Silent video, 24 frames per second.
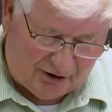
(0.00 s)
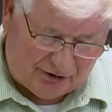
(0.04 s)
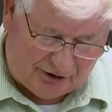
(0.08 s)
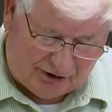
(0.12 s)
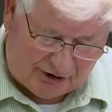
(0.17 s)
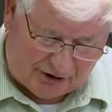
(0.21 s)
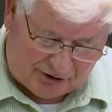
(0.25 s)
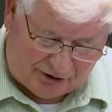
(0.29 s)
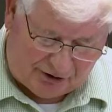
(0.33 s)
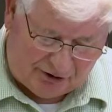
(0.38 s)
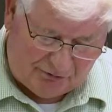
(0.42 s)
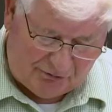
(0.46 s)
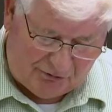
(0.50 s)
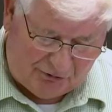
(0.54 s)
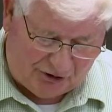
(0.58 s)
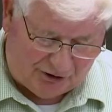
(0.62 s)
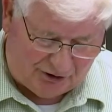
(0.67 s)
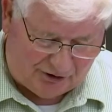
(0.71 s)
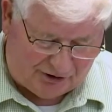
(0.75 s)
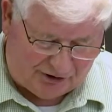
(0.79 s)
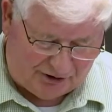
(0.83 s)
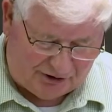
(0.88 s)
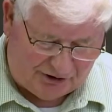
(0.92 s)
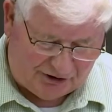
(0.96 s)
their
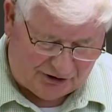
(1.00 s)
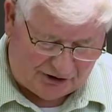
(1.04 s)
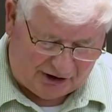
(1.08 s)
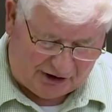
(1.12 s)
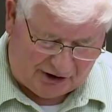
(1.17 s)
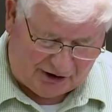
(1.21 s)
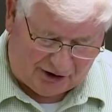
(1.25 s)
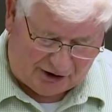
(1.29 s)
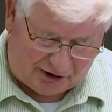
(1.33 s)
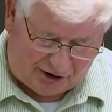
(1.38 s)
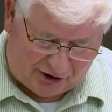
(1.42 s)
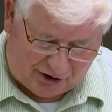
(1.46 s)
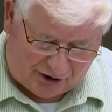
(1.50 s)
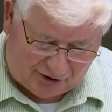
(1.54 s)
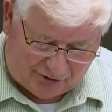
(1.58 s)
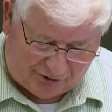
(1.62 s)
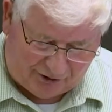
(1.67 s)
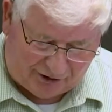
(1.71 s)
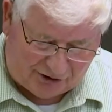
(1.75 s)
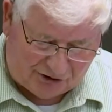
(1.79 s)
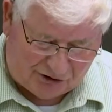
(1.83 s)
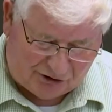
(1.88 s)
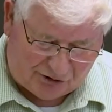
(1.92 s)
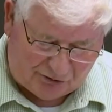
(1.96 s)
communities and the
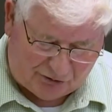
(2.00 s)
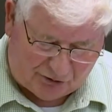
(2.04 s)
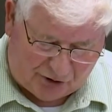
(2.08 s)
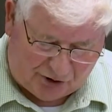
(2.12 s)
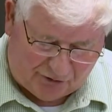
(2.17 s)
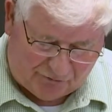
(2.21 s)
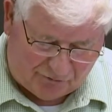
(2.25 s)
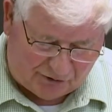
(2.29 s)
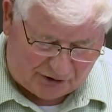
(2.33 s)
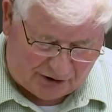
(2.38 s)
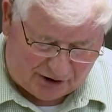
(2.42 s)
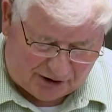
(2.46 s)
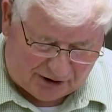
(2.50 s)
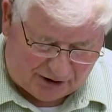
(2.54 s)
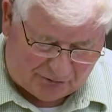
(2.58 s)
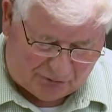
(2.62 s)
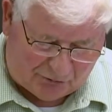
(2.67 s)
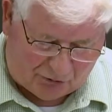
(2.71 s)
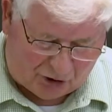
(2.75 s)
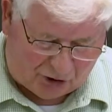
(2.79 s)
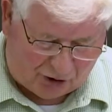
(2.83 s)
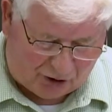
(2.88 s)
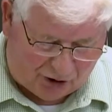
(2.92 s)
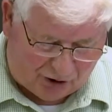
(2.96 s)
courage to
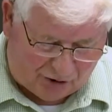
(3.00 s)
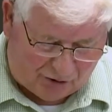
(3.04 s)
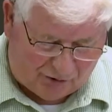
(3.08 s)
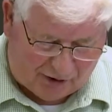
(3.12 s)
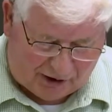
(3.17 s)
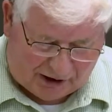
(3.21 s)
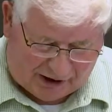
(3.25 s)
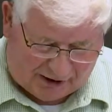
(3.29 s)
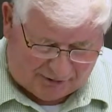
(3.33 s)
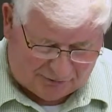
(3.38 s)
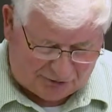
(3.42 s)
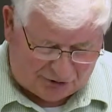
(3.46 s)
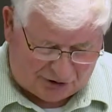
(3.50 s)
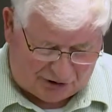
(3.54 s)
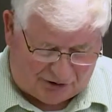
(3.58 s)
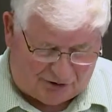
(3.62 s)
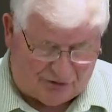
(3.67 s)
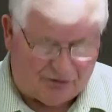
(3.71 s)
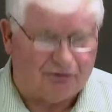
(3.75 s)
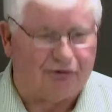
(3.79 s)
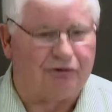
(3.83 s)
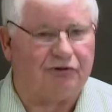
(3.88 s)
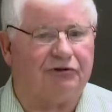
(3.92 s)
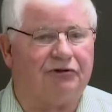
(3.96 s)
overcome all
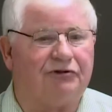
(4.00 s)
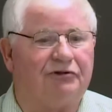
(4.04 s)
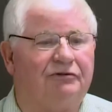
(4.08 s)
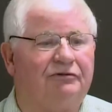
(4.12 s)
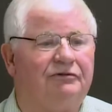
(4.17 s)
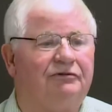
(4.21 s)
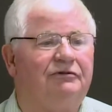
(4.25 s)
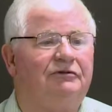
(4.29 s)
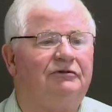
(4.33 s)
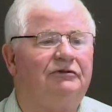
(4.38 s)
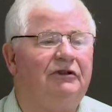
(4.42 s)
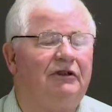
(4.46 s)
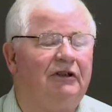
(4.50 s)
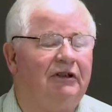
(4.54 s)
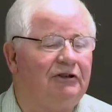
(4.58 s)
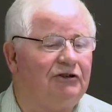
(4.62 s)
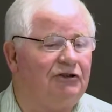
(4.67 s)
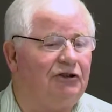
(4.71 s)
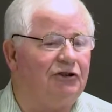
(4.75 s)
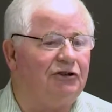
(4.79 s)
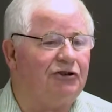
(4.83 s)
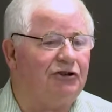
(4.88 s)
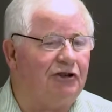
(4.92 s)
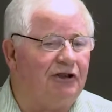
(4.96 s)
obstacles.
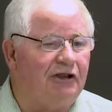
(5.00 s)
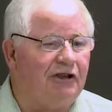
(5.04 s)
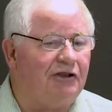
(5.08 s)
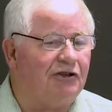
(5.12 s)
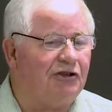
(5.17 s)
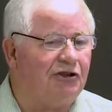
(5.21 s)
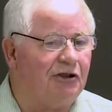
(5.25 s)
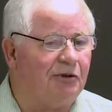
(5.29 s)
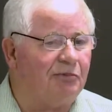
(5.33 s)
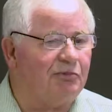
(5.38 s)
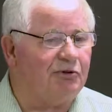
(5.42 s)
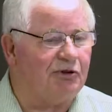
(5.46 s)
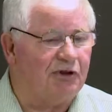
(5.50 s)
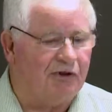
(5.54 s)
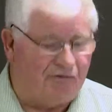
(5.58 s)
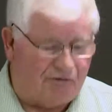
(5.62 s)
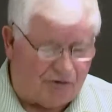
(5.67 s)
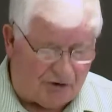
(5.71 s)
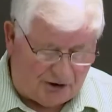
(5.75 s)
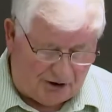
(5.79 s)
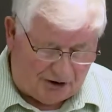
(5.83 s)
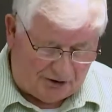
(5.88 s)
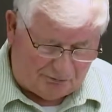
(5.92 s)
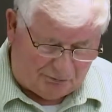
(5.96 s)
So this leadership is a
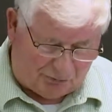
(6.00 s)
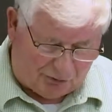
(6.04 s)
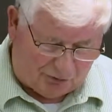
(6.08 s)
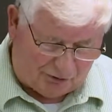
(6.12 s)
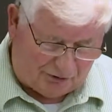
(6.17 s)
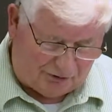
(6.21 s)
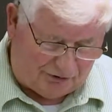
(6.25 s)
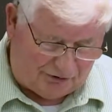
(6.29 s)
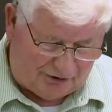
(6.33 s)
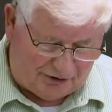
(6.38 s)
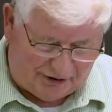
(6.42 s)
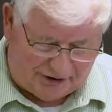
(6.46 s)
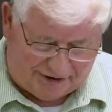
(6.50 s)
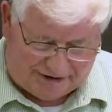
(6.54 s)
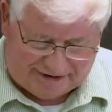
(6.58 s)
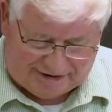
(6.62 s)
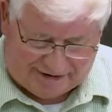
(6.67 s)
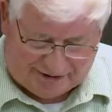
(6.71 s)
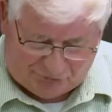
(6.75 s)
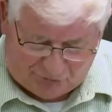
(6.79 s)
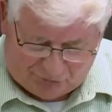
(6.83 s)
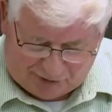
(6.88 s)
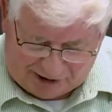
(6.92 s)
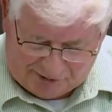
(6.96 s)
very important thing.
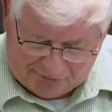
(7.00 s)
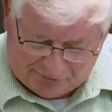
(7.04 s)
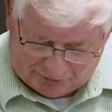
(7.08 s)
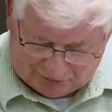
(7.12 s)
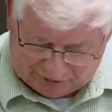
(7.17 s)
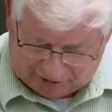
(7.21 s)
Then right